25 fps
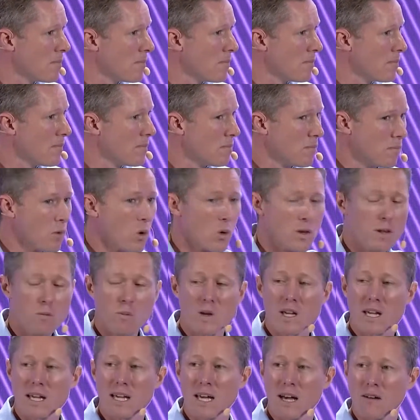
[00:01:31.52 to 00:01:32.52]
More than we
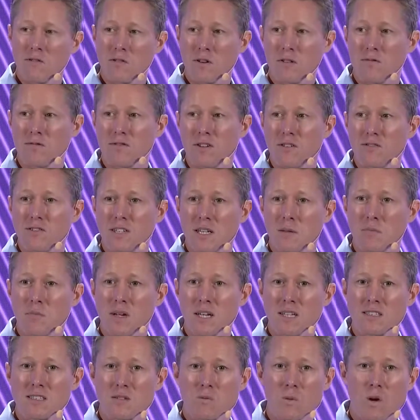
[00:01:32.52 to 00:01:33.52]
could cover in 15
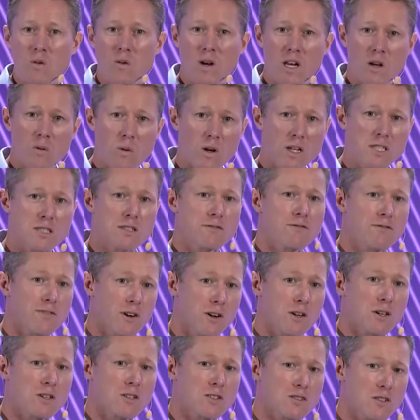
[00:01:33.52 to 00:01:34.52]
minutes, and we really wanted to
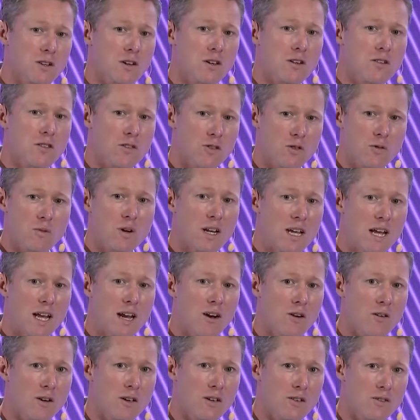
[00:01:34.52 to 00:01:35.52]
focus on 3
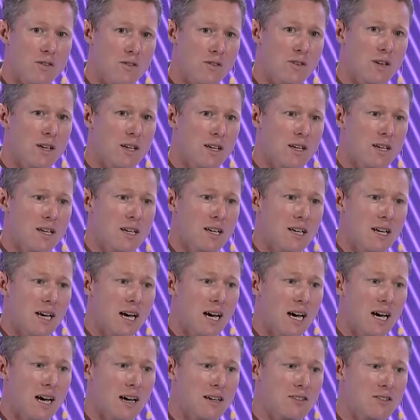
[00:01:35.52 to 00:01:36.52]
areas.
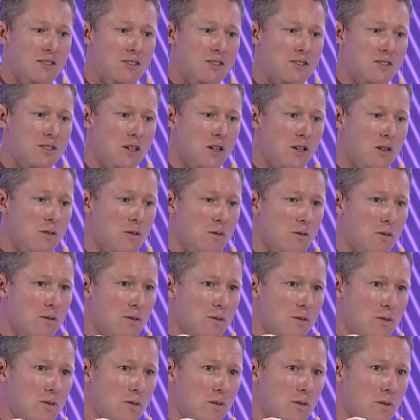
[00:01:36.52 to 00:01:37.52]
So,
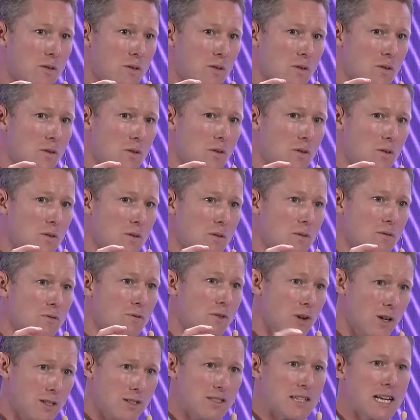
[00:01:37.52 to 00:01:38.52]

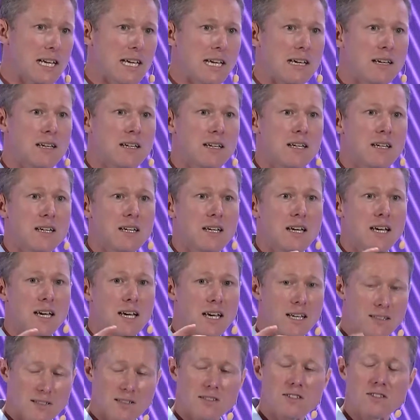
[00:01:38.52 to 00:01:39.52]
firstly,
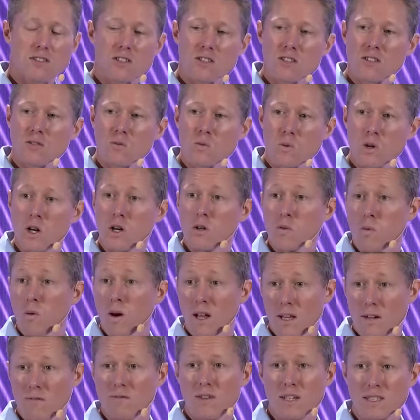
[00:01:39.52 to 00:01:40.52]
is it still worthwhile
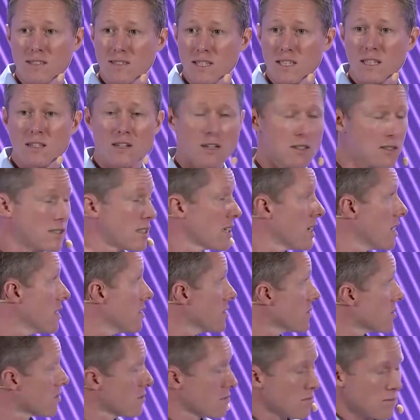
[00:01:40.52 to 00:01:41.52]
investing in
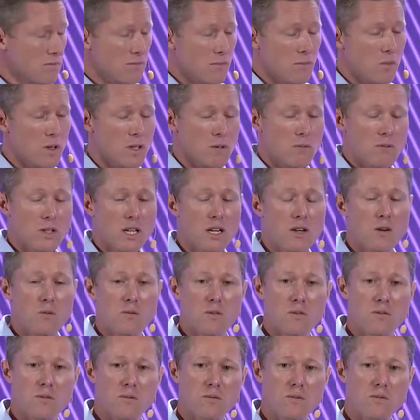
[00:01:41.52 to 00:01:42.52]
hotels, and what
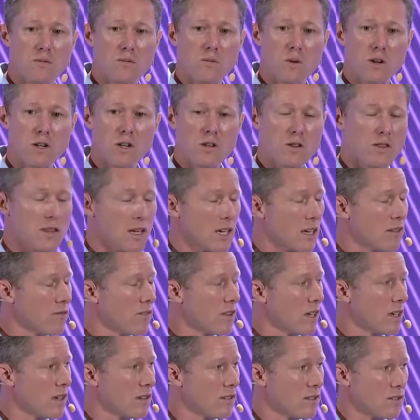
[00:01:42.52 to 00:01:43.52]
do you think of
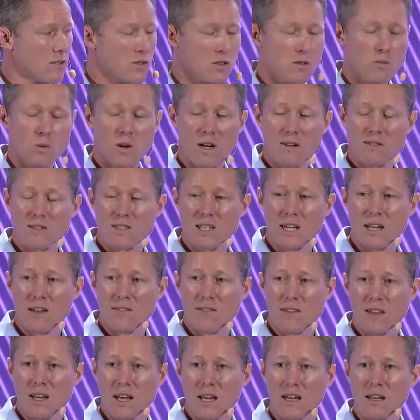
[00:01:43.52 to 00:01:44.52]
the sort of what I've set out
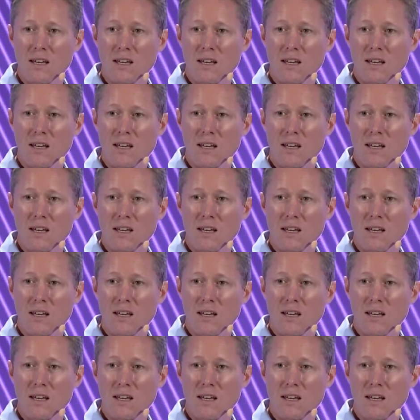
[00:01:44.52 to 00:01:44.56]
there?